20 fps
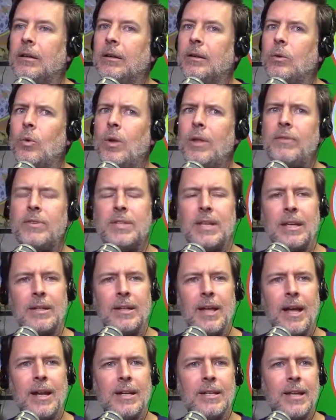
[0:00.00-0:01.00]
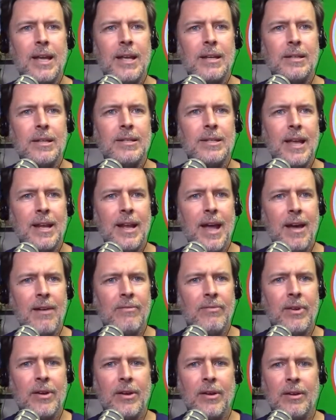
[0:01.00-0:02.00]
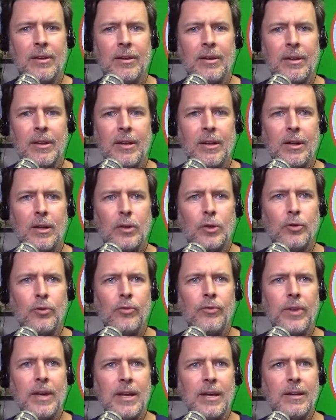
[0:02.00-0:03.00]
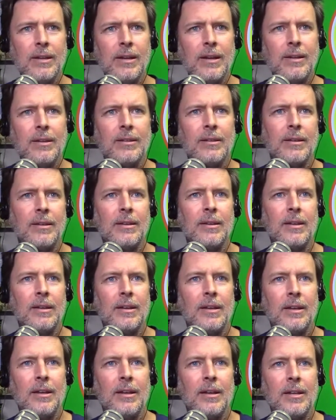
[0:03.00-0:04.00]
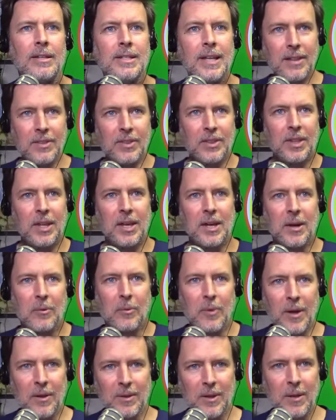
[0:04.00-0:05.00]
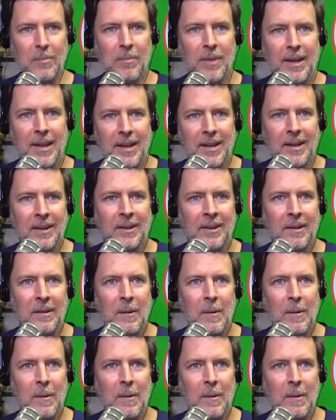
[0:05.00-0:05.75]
Well, I've seen that. Does that have Goofy in it? Cynthia, welcome in.